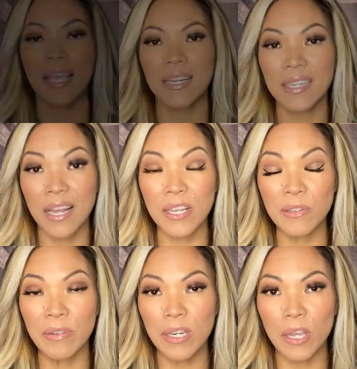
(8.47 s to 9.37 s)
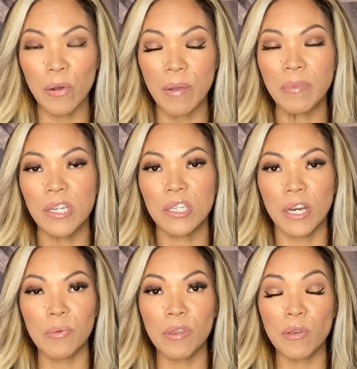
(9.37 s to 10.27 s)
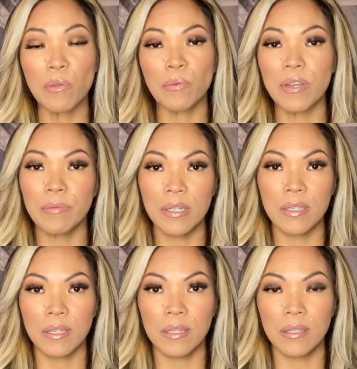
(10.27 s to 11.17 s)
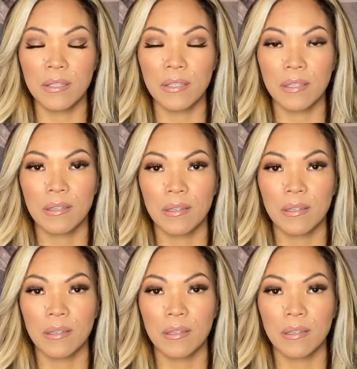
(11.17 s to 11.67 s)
In today's video, I'm going to share with you three reasons